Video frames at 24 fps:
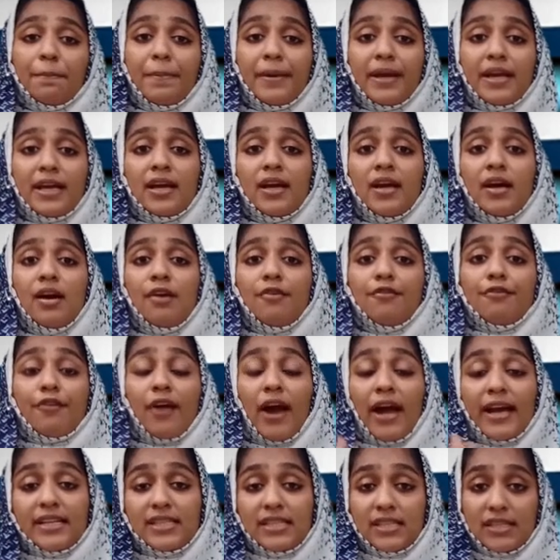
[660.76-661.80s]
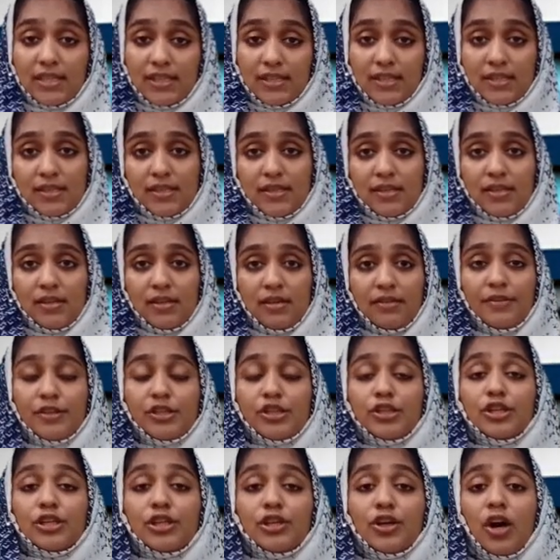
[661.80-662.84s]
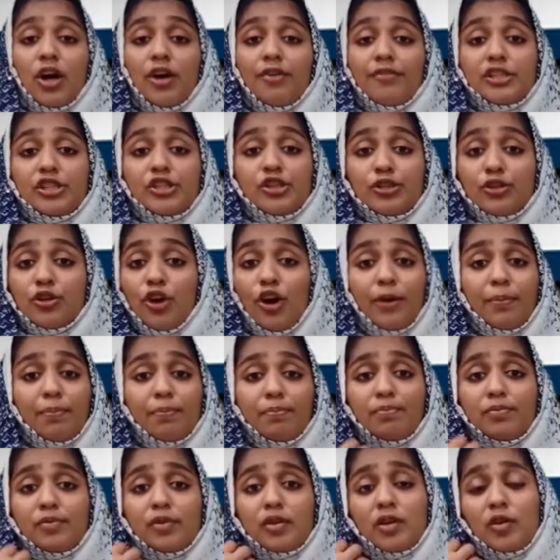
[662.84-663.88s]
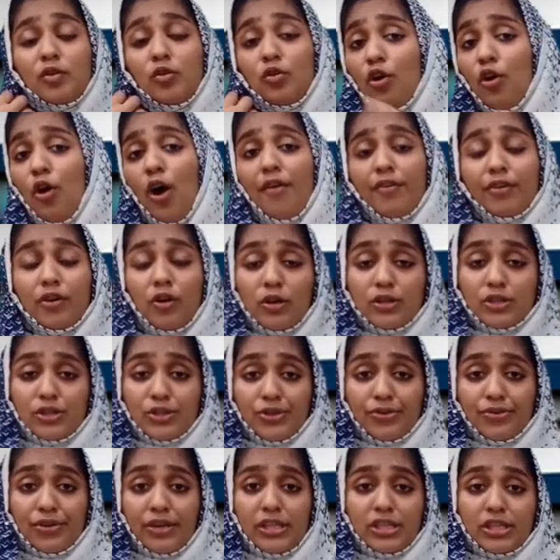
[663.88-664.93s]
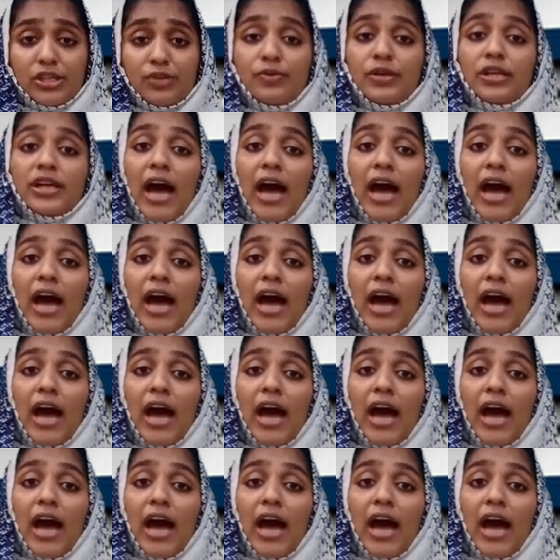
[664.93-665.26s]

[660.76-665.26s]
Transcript: be frightened. We should not go out concentration. We